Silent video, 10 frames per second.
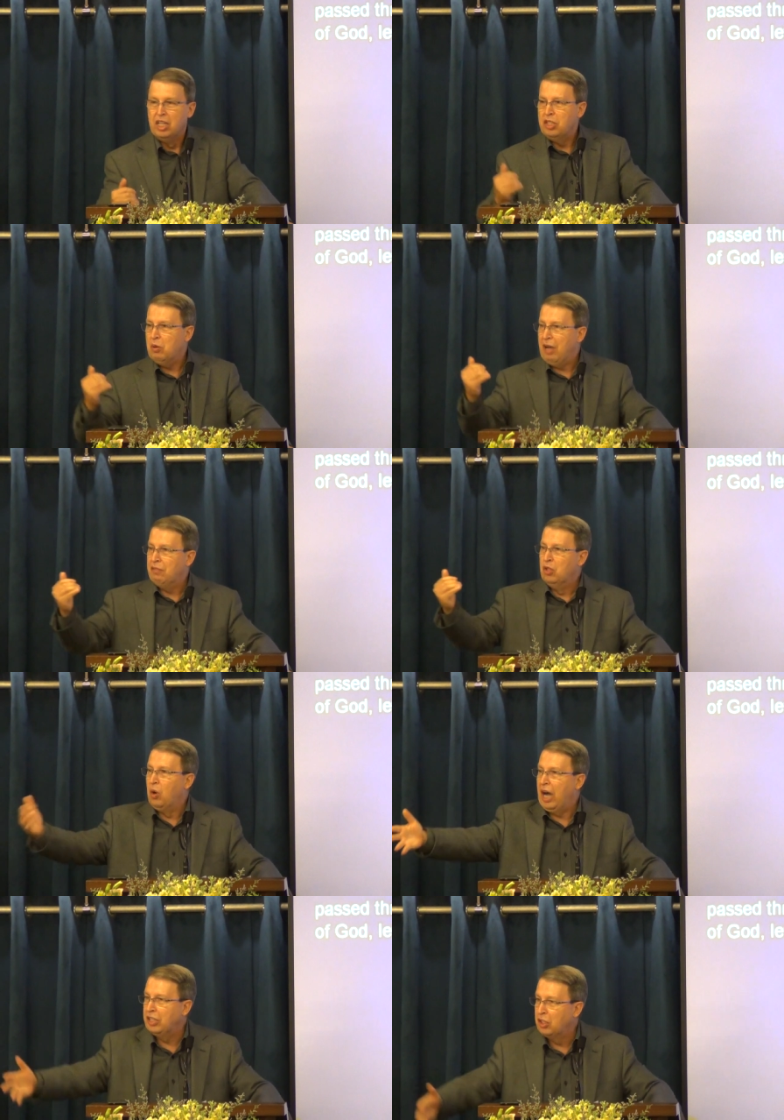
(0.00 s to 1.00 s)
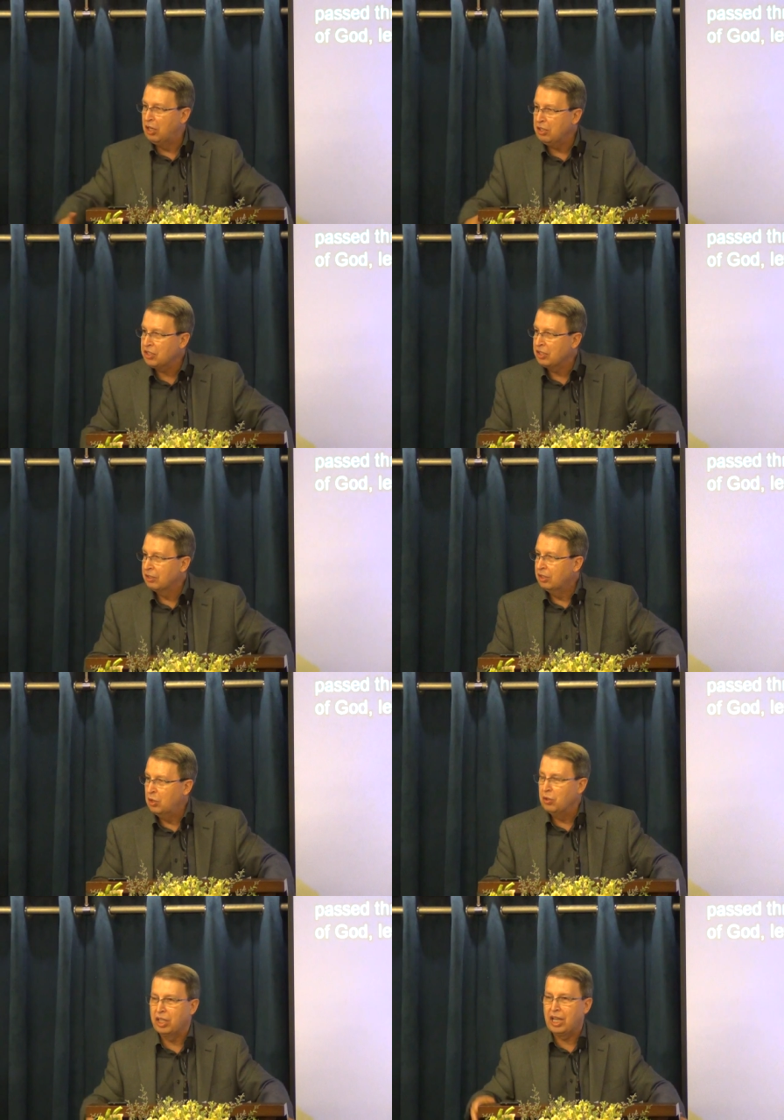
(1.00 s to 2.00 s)
You have no idols,
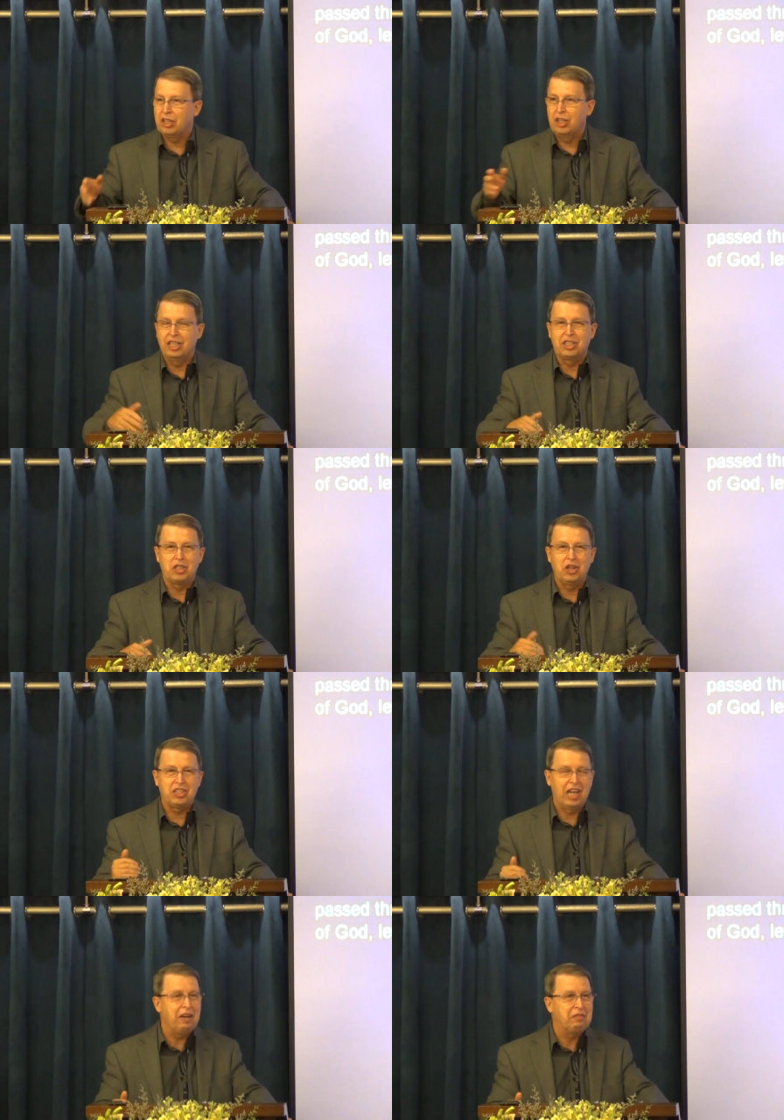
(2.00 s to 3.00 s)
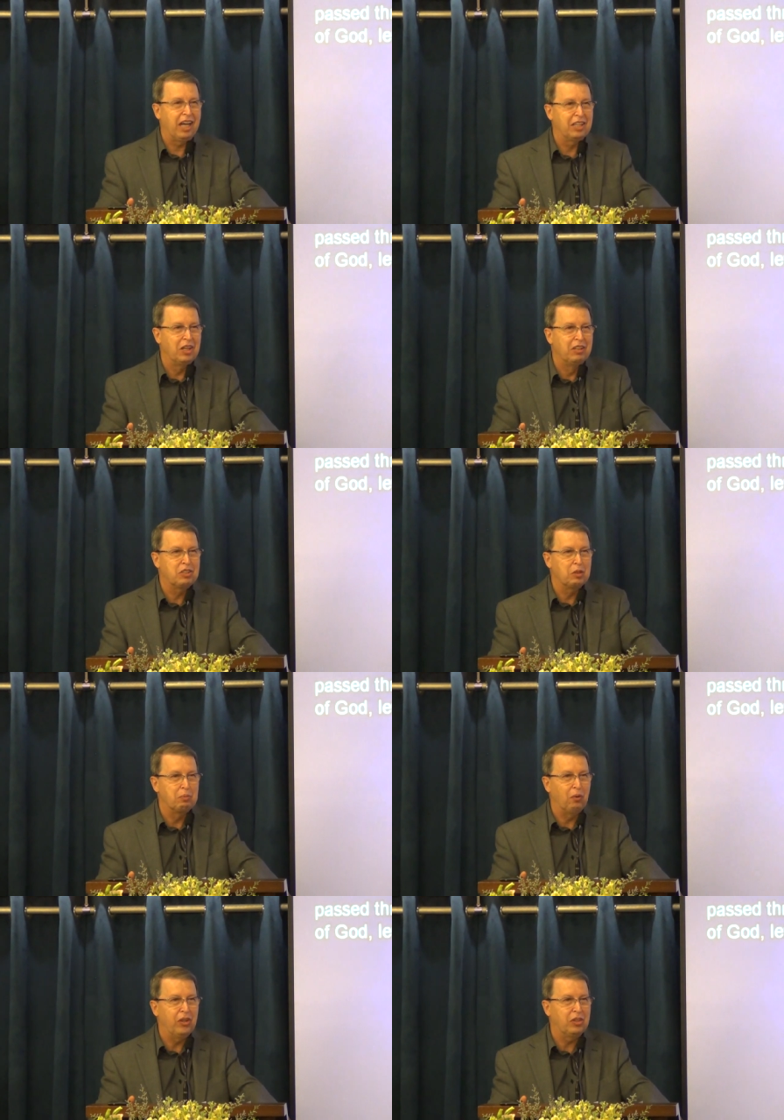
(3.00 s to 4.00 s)
though the Catholic Church have idols to
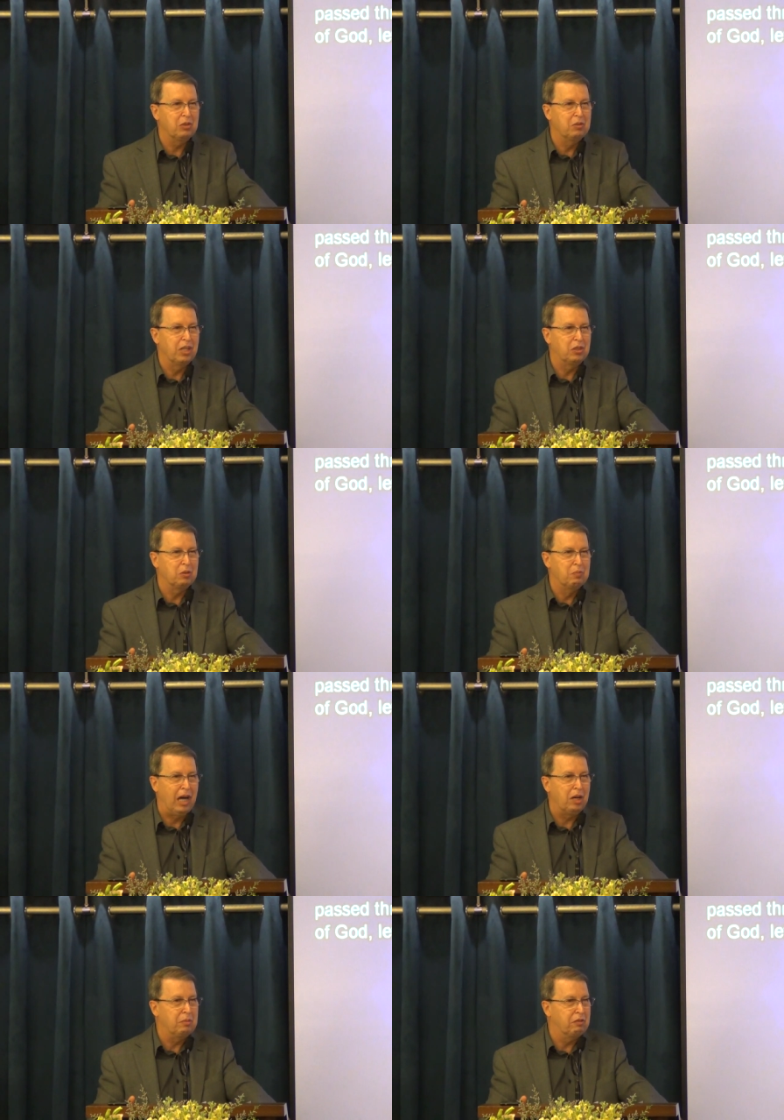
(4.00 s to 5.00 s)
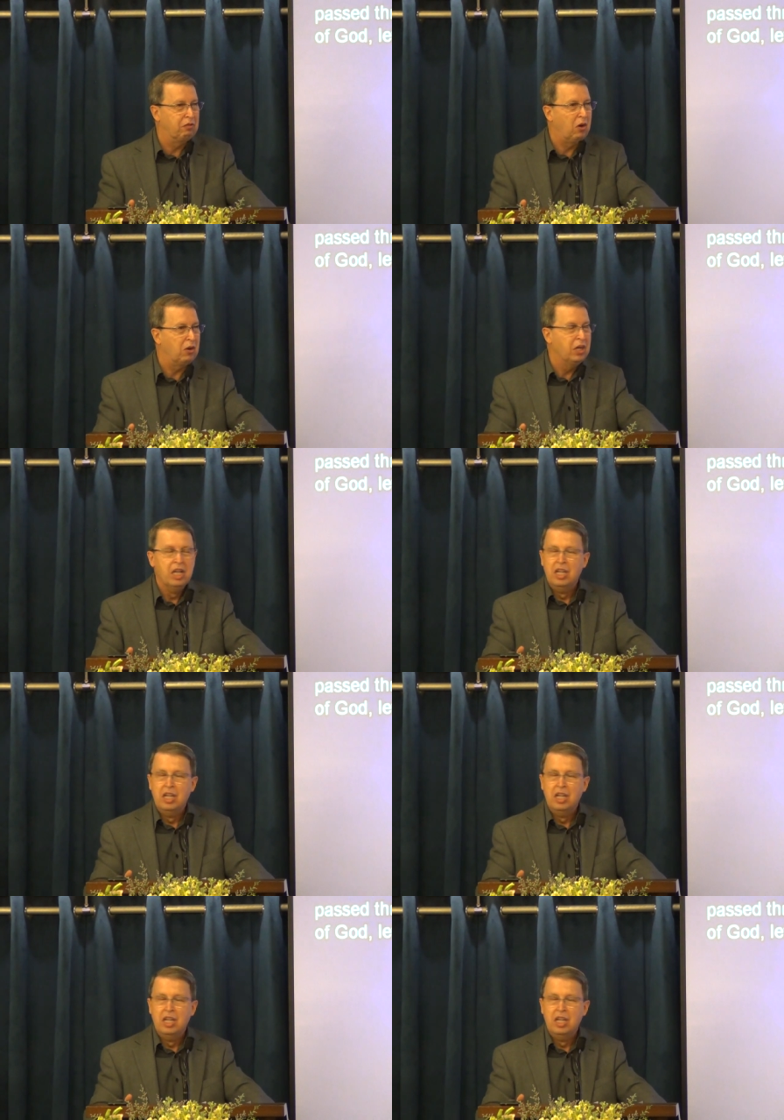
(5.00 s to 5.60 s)
pray to and to bow before.